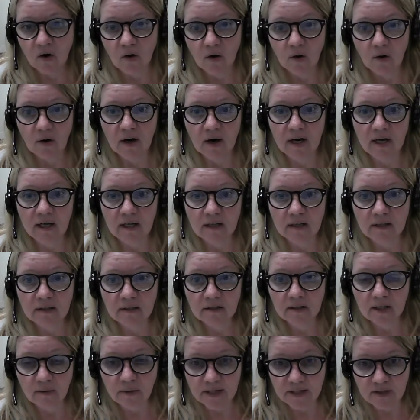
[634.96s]
or a
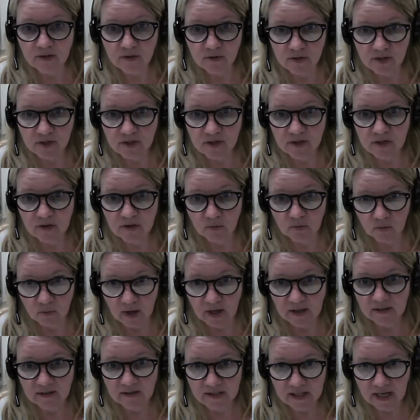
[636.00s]
low interest
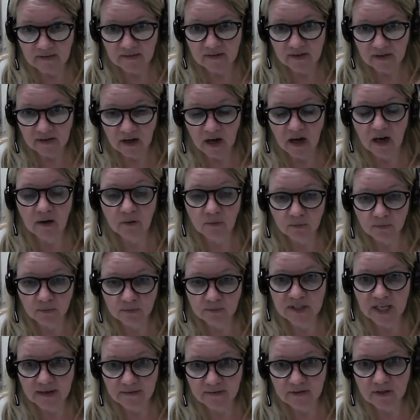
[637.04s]
rate,
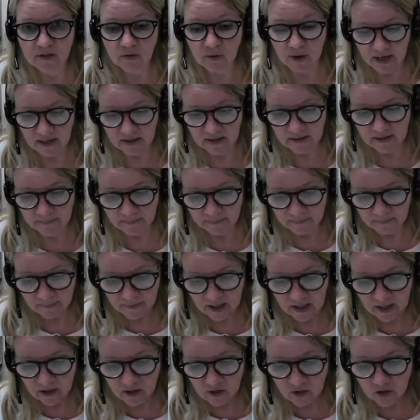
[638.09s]
savings rate.
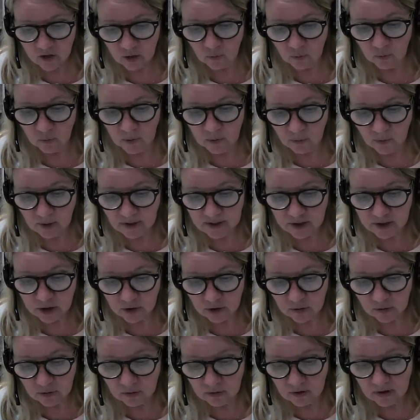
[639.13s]
So we want
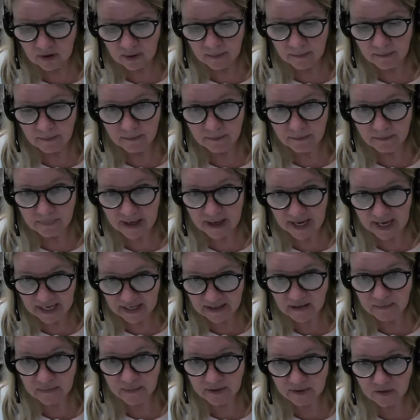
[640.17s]
to
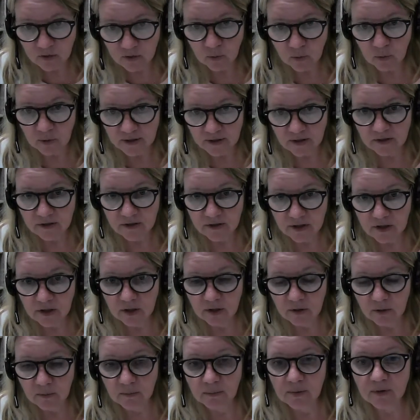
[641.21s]
pay the bills when they're
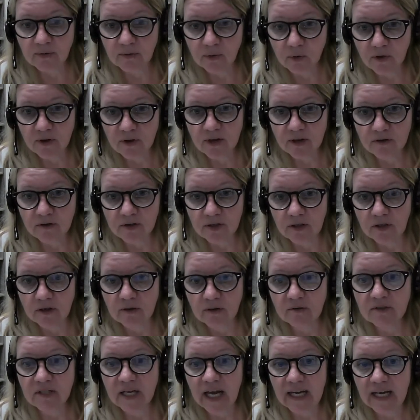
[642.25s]
due, before they're
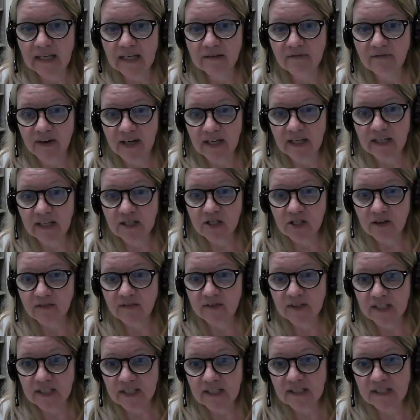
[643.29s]
due, take advantage
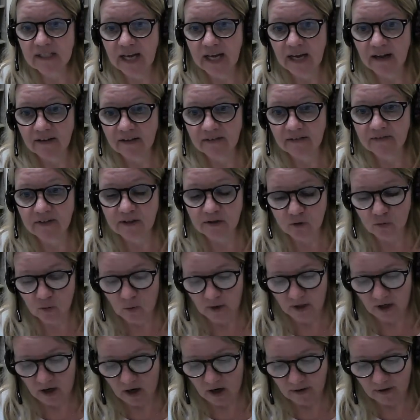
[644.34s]
of the discount if there's
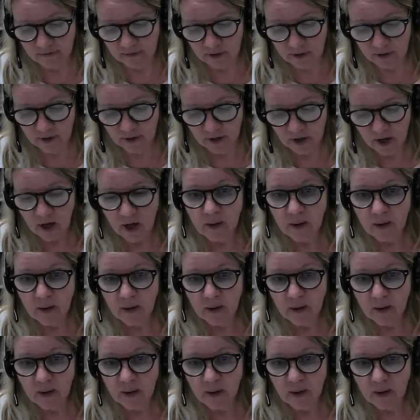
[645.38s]
one offered,